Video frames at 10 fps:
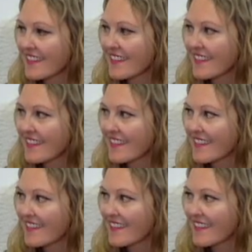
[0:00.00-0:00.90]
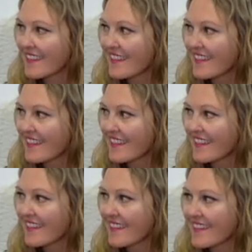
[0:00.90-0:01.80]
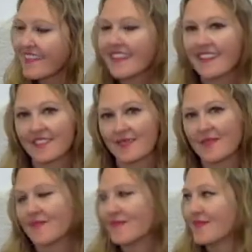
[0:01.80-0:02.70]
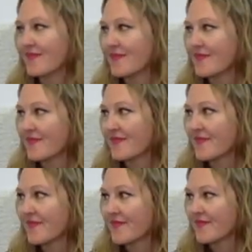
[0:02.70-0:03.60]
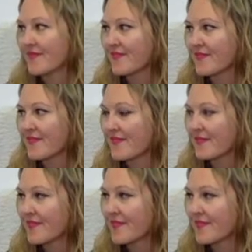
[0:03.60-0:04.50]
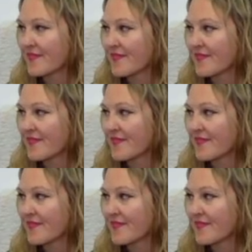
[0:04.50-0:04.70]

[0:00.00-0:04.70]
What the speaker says: (not speaking)